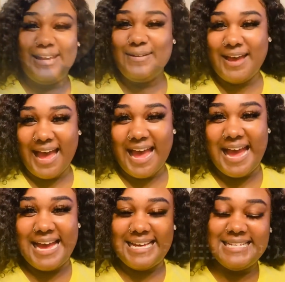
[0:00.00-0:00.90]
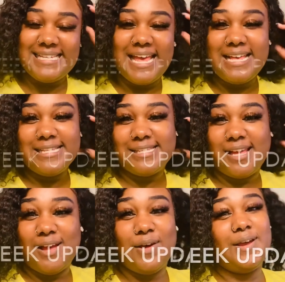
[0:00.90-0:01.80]
you guys,
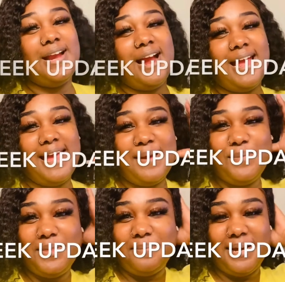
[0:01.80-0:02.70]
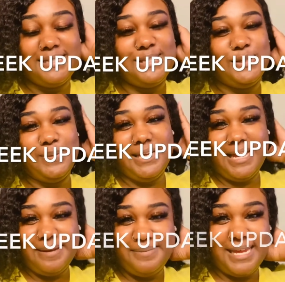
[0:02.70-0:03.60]
so here I am with my 2-week
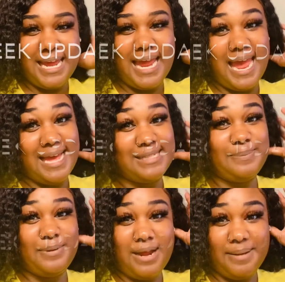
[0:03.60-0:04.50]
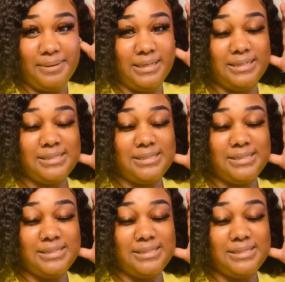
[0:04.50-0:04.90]
update as promised.